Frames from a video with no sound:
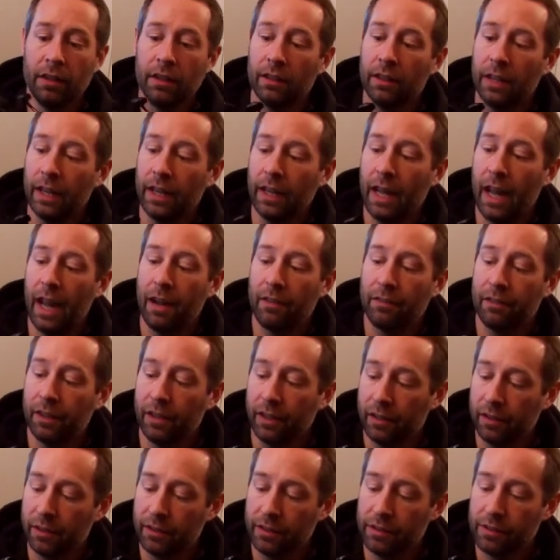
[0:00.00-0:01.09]
like
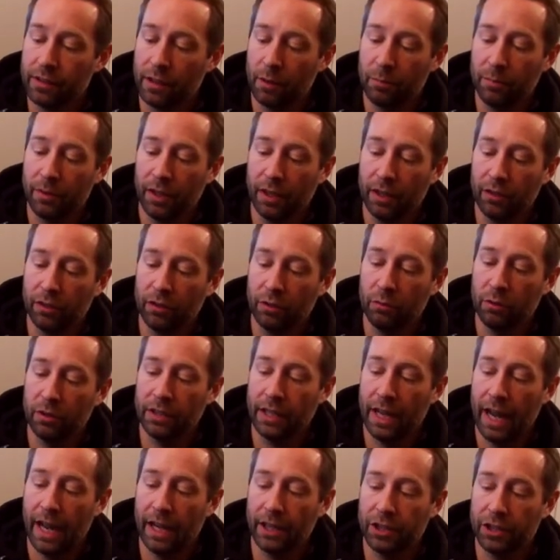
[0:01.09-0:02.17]
having something to
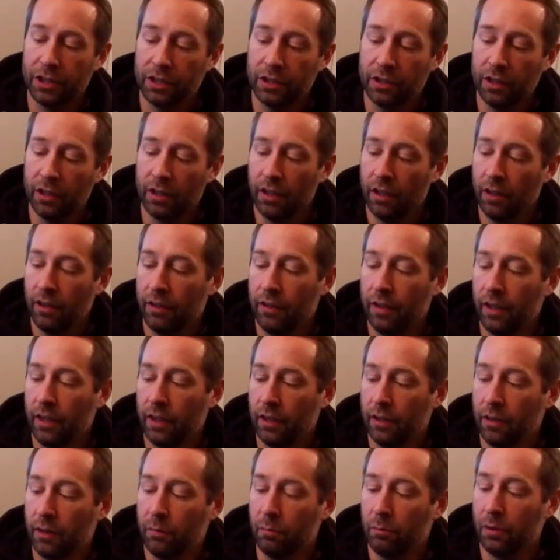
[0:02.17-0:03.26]
attach
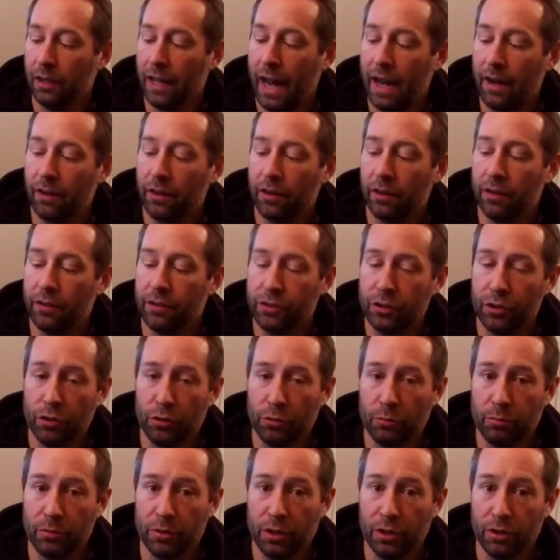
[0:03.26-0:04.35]
the bladder
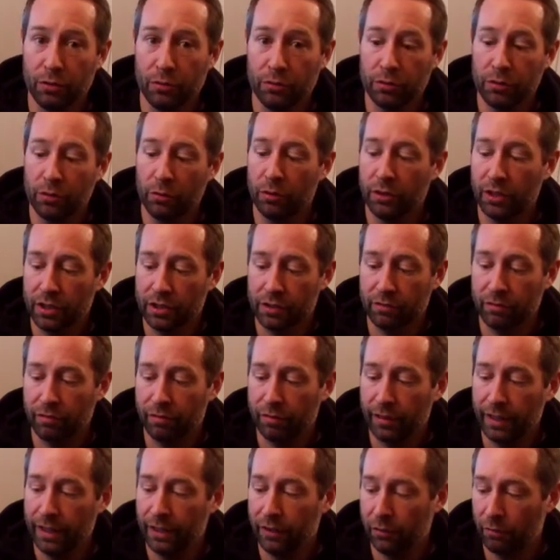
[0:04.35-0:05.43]
tube to so it doesn't
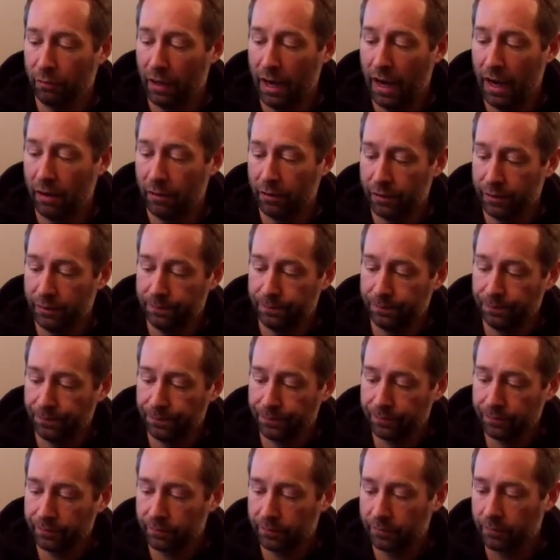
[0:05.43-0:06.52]
flail around
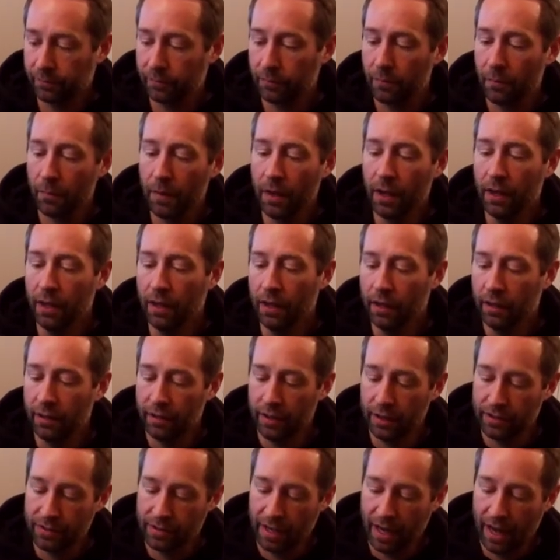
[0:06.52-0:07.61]

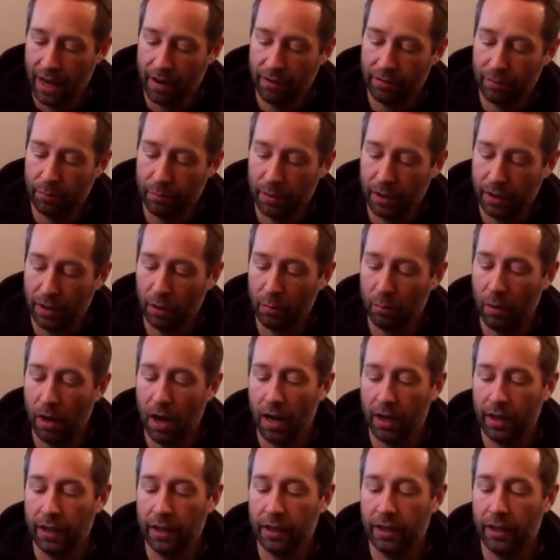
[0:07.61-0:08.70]
needs to have a bigger
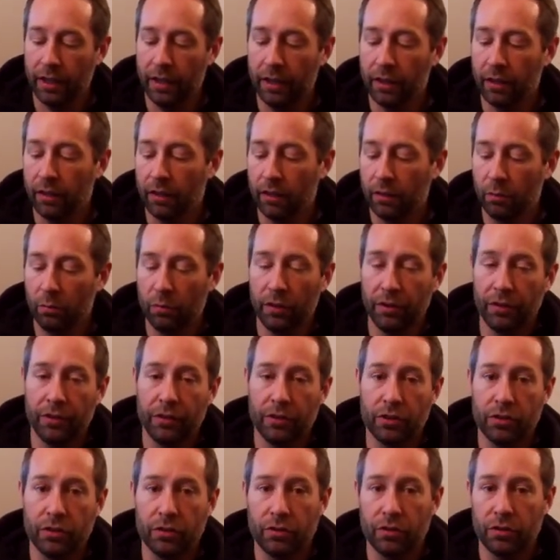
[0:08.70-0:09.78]
pocket here with
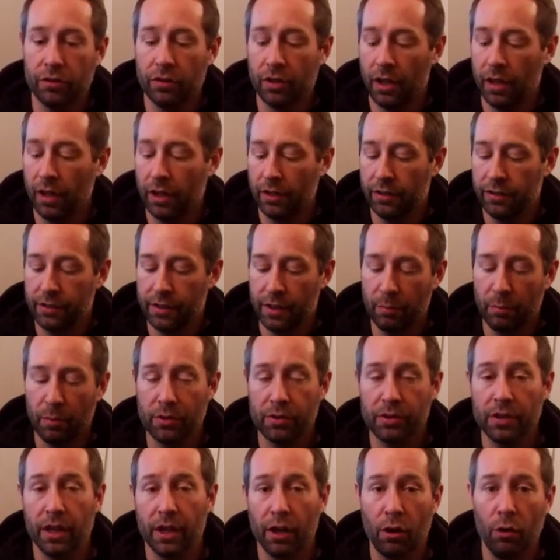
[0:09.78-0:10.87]
the uh,
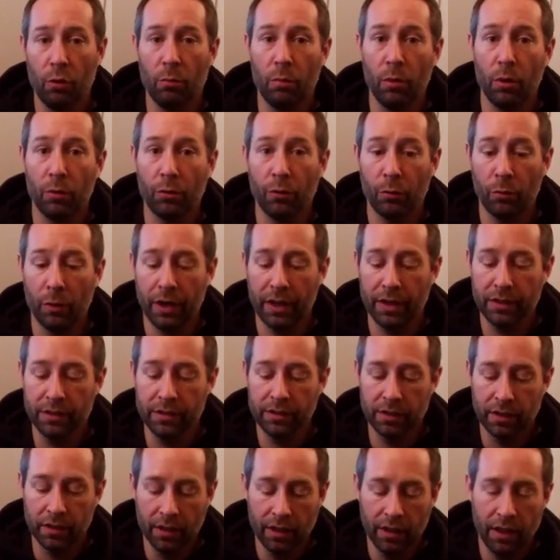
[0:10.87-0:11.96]
zippers that go both ways
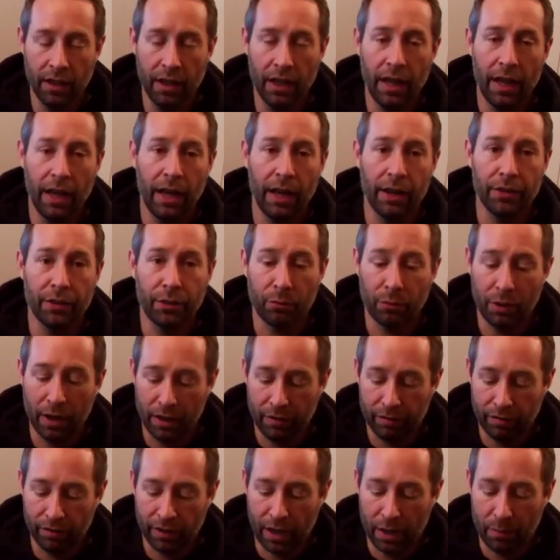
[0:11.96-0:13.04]
and the
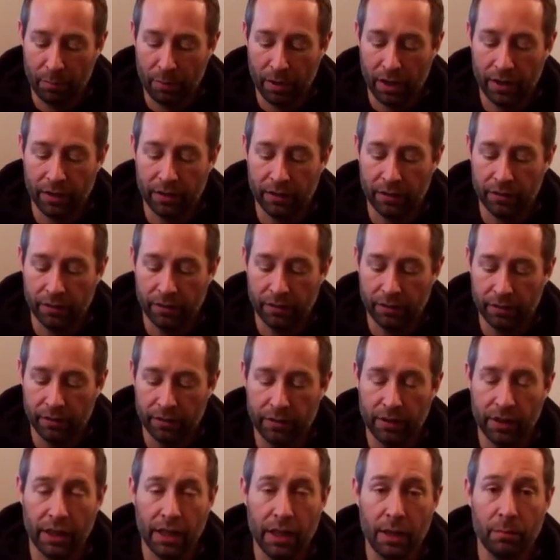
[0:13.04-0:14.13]
rainfly button
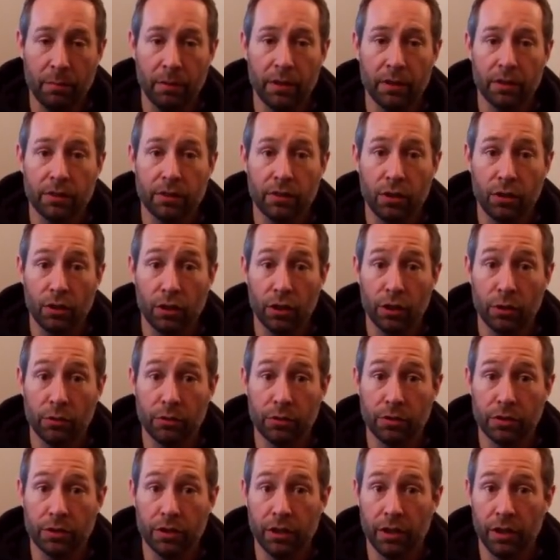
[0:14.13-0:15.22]
to keep it
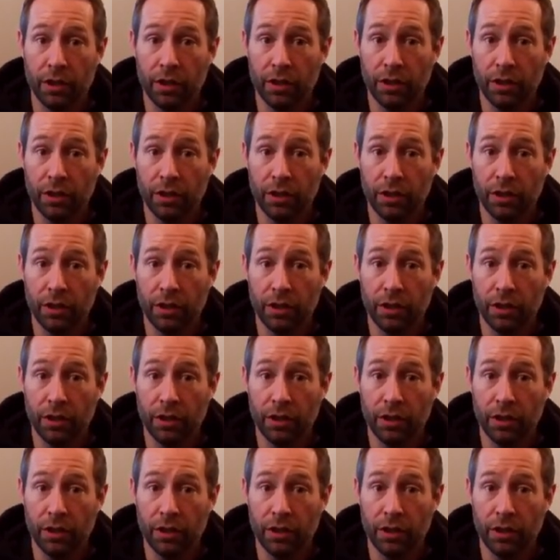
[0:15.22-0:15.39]
closed